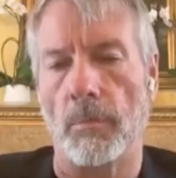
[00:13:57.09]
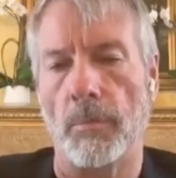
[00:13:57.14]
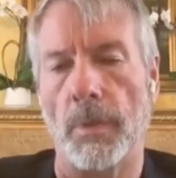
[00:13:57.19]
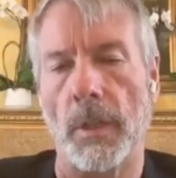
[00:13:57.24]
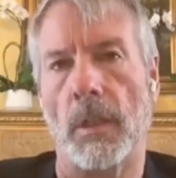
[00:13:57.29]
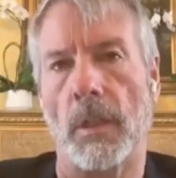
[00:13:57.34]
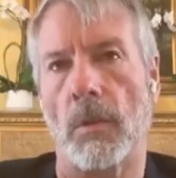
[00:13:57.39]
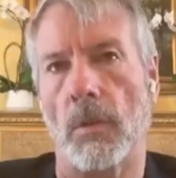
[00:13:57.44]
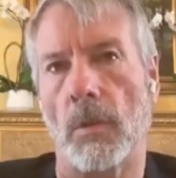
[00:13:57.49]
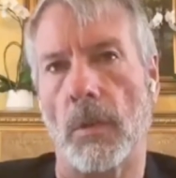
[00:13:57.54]

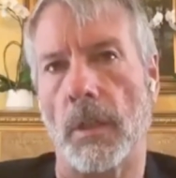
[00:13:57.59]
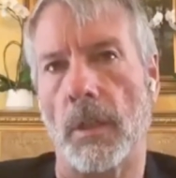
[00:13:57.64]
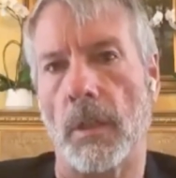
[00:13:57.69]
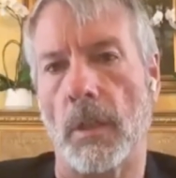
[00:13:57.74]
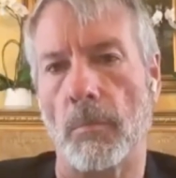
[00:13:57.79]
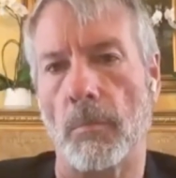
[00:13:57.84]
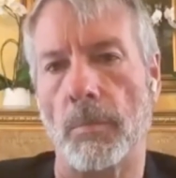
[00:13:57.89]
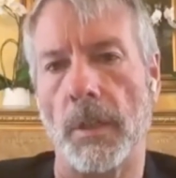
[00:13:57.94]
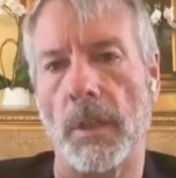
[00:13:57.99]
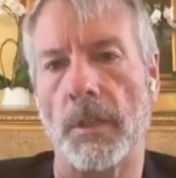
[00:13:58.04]
Bitcoin
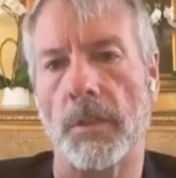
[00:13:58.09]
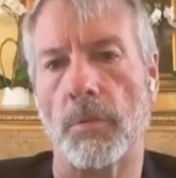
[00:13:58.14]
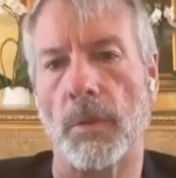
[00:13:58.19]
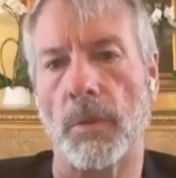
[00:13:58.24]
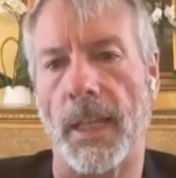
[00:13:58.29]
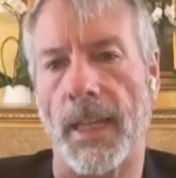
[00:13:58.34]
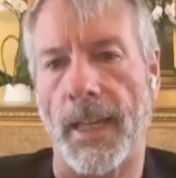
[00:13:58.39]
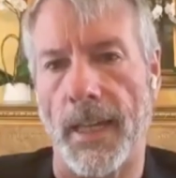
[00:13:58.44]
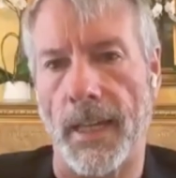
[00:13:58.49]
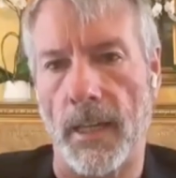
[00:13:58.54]
competes
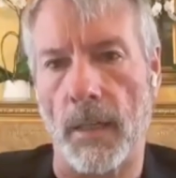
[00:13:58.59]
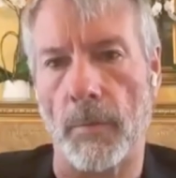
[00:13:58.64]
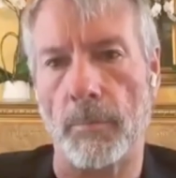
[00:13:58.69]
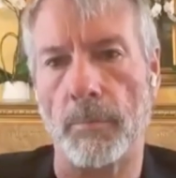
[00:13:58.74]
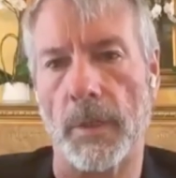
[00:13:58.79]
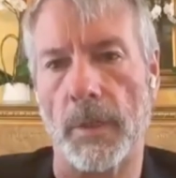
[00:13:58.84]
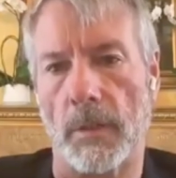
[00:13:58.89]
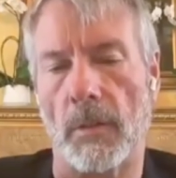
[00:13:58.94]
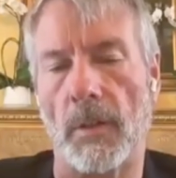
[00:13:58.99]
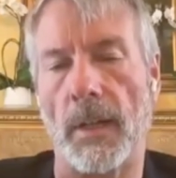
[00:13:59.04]
with
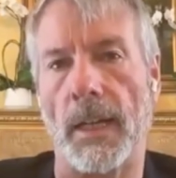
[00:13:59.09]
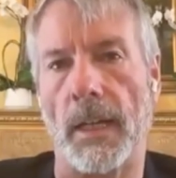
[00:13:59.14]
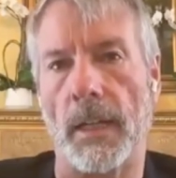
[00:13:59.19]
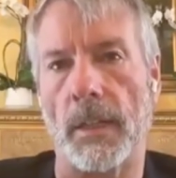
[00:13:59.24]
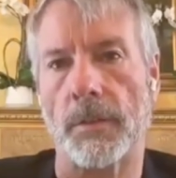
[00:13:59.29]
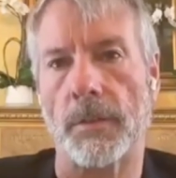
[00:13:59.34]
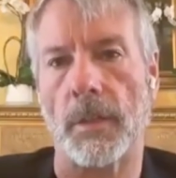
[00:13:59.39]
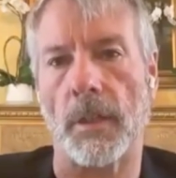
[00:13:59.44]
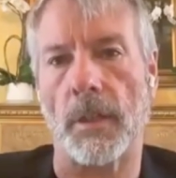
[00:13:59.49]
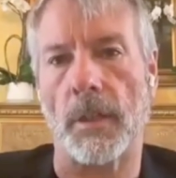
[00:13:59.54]
capital
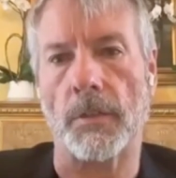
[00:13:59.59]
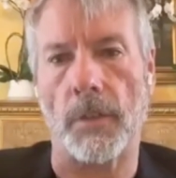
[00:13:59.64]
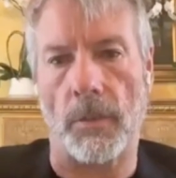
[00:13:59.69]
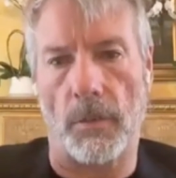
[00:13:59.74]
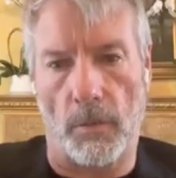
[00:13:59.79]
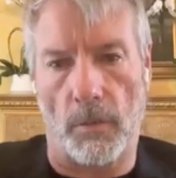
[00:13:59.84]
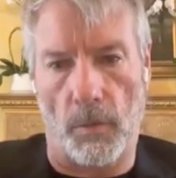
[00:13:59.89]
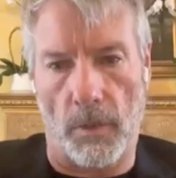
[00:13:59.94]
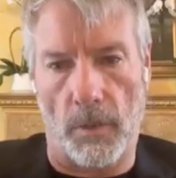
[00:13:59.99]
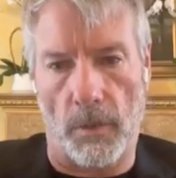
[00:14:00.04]
assets
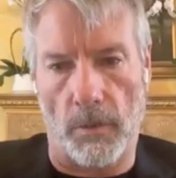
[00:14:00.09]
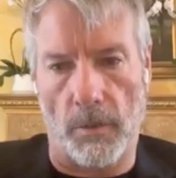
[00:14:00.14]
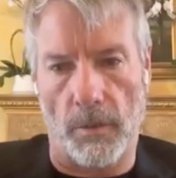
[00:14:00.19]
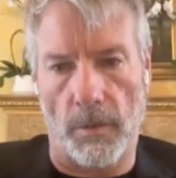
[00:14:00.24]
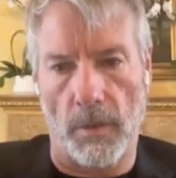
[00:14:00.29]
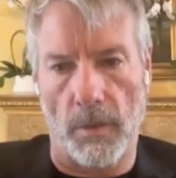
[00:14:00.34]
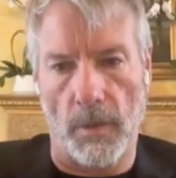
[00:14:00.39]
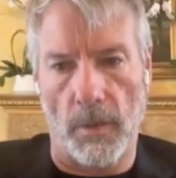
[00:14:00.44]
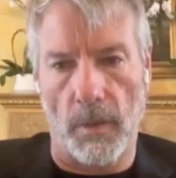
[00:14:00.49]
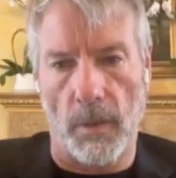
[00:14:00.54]
in the
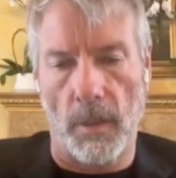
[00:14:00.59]
world.